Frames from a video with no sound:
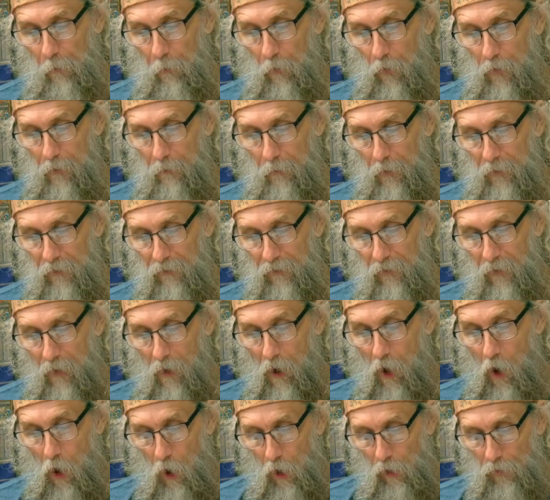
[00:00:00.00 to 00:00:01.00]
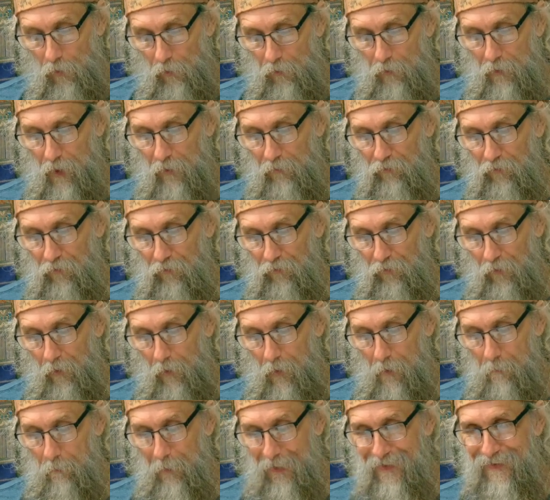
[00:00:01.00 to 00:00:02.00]
appointment. All are
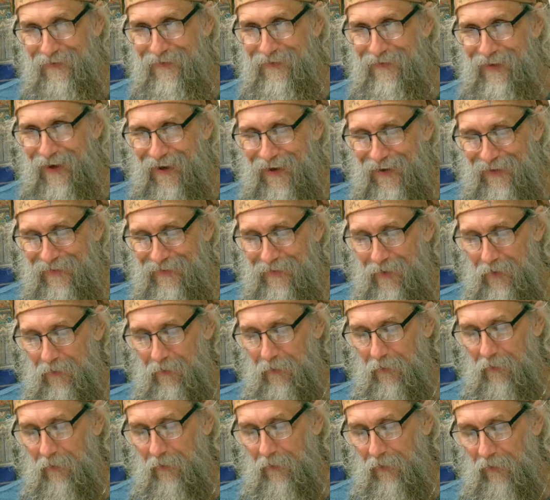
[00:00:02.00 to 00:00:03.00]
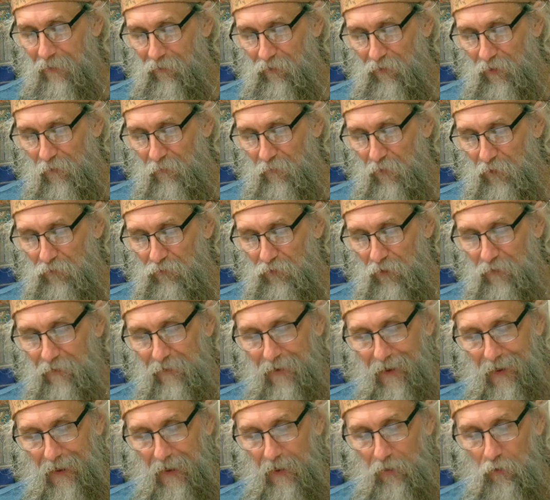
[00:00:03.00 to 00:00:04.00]
necessary, but none is sufficient
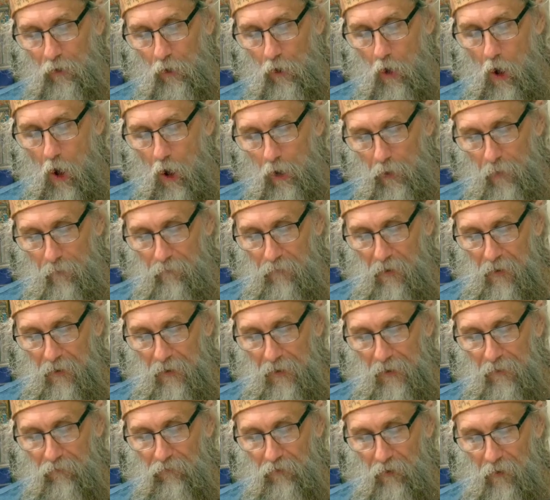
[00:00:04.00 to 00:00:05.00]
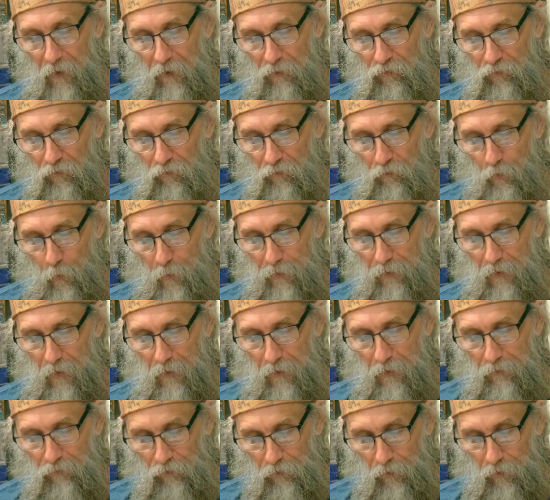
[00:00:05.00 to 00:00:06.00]
to handle all of the needs and issues
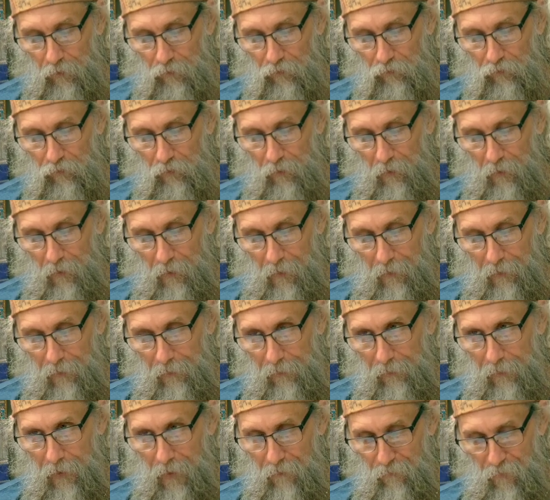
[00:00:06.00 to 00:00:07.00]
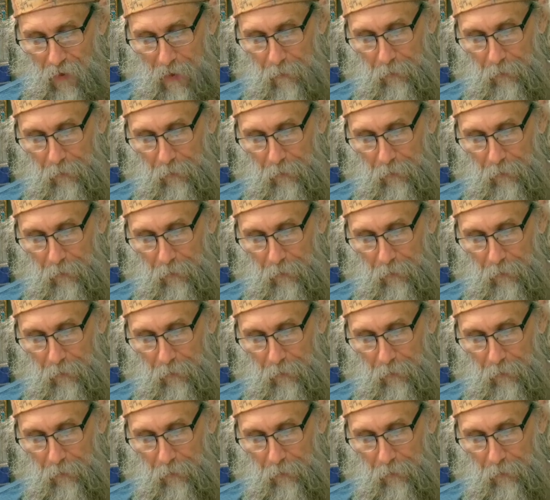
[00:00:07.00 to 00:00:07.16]
within the church. Life